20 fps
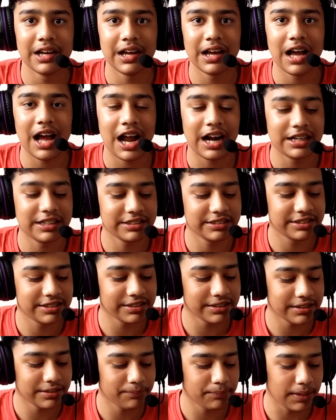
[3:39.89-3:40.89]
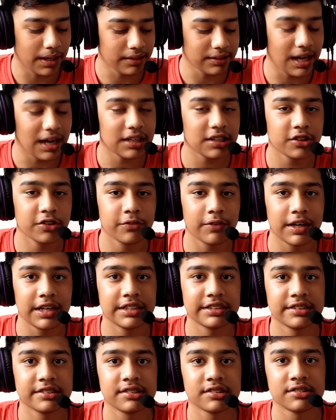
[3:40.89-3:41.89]
and that is
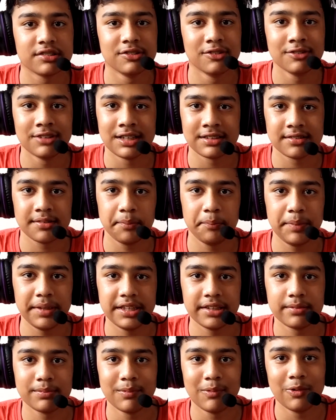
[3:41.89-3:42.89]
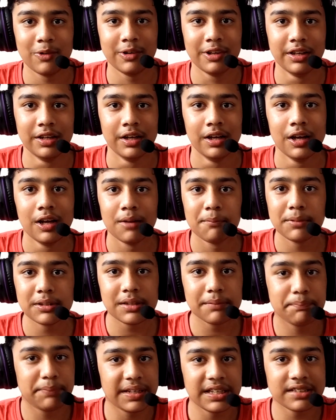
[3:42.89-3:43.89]
why this is known as the base model.
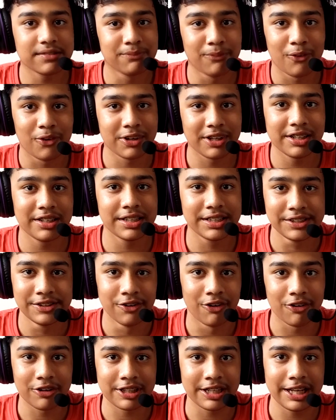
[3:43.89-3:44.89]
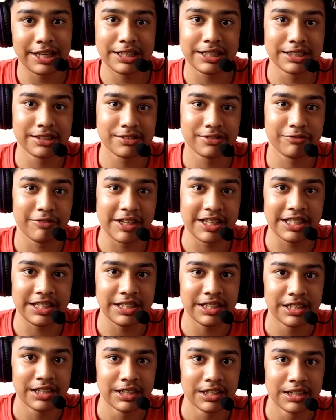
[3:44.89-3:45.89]
But the base model is not like it's
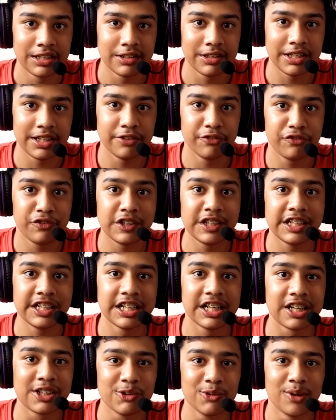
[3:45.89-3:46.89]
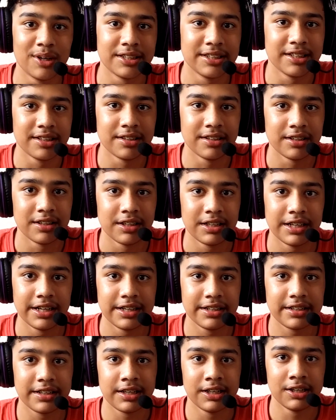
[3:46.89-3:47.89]
very inferior to other
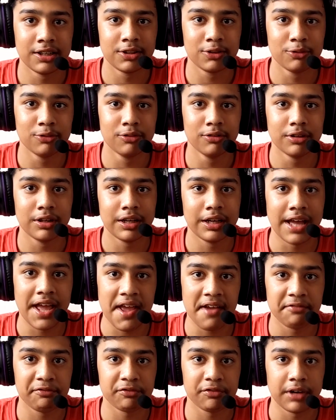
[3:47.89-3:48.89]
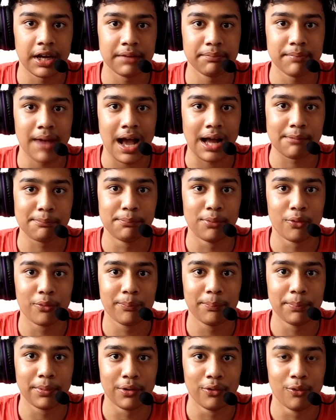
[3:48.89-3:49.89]
to M1 MacBook
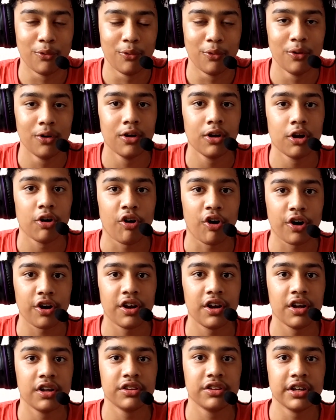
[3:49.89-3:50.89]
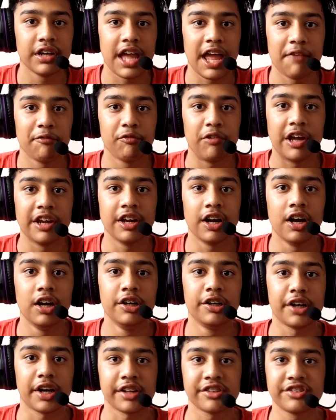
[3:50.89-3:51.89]
Pro or the M1
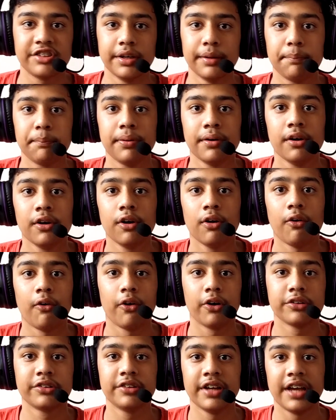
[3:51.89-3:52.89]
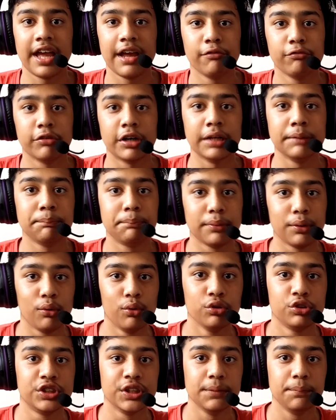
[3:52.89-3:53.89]
Ultra chip or the M1
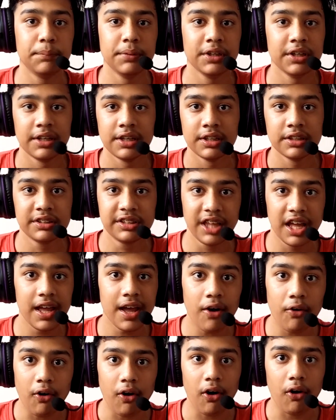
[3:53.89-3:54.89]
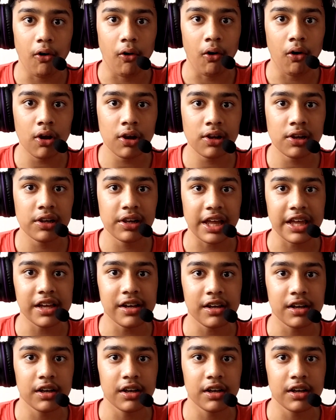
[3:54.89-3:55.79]
Pro chip. They all, like,